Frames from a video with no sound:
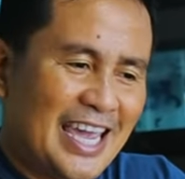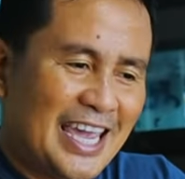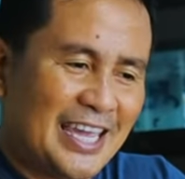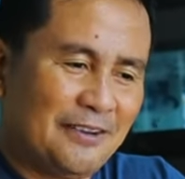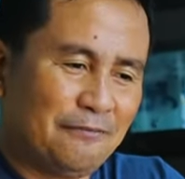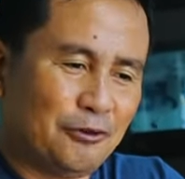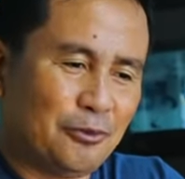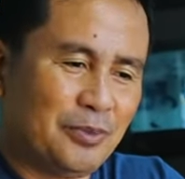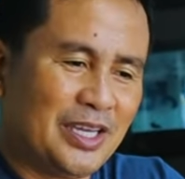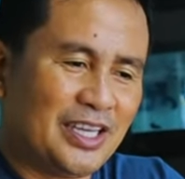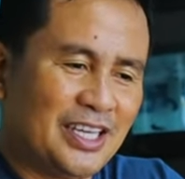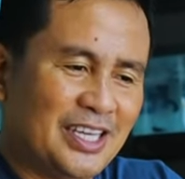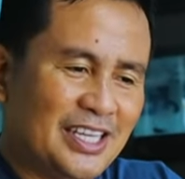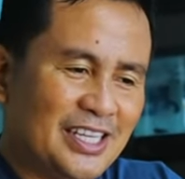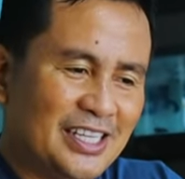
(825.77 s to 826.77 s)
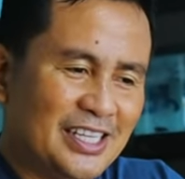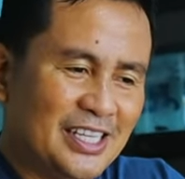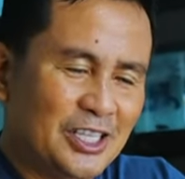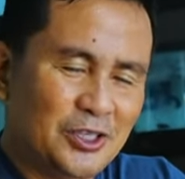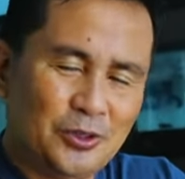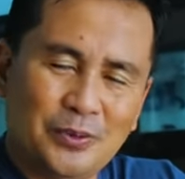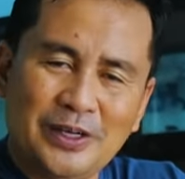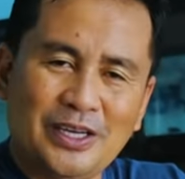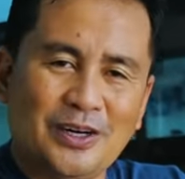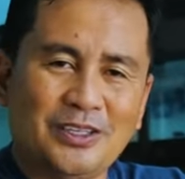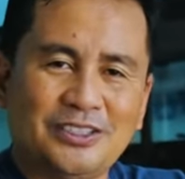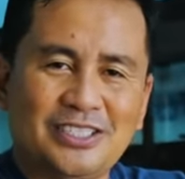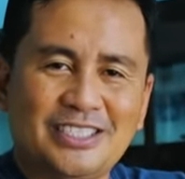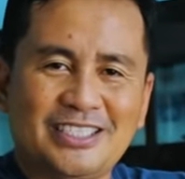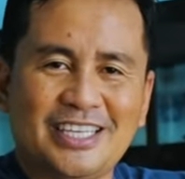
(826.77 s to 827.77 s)
And for me, doing
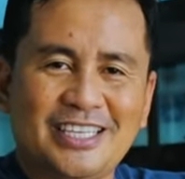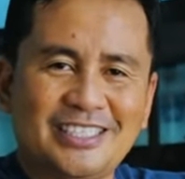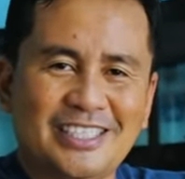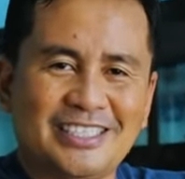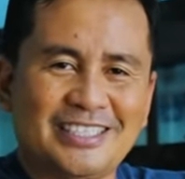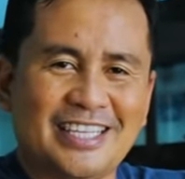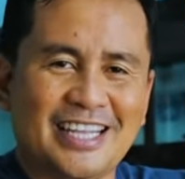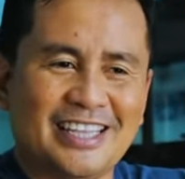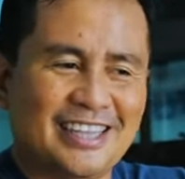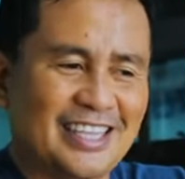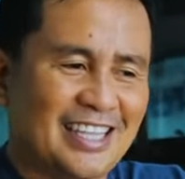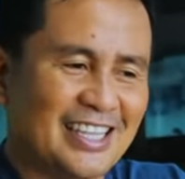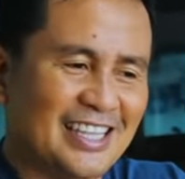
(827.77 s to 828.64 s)
all these things is not